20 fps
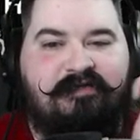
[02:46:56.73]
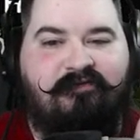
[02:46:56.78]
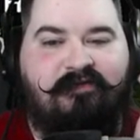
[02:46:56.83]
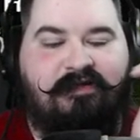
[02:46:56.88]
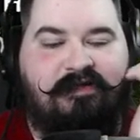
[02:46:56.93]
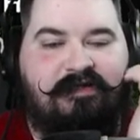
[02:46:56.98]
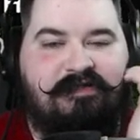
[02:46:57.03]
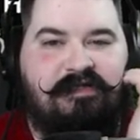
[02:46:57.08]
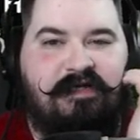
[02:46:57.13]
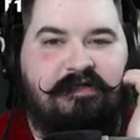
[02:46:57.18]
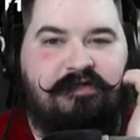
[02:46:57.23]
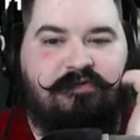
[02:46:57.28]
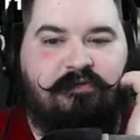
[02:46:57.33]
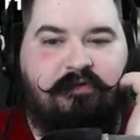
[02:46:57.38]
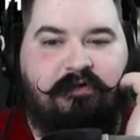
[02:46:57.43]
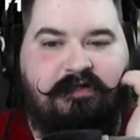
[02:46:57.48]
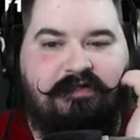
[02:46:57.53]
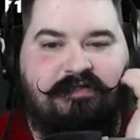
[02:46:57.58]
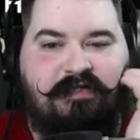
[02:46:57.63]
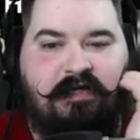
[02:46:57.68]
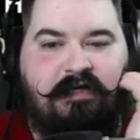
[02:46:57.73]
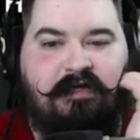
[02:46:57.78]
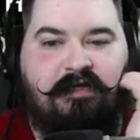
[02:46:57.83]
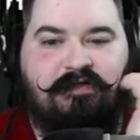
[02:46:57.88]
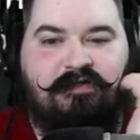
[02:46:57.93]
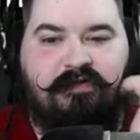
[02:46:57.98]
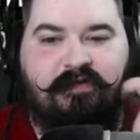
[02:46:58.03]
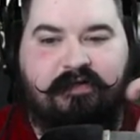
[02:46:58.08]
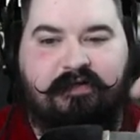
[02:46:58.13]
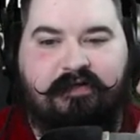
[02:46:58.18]
Even this guy's running tanky
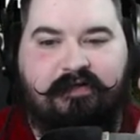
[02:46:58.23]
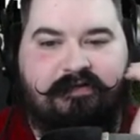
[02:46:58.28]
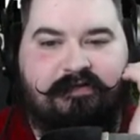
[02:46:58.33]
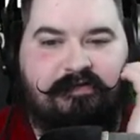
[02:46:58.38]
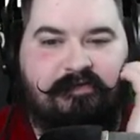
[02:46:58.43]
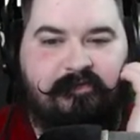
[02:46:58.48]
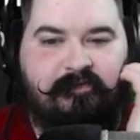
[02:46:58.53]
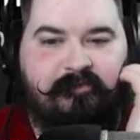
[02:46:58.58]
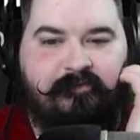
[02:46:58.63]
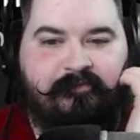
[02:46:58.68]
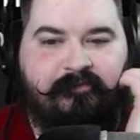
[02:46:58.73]
trinkets.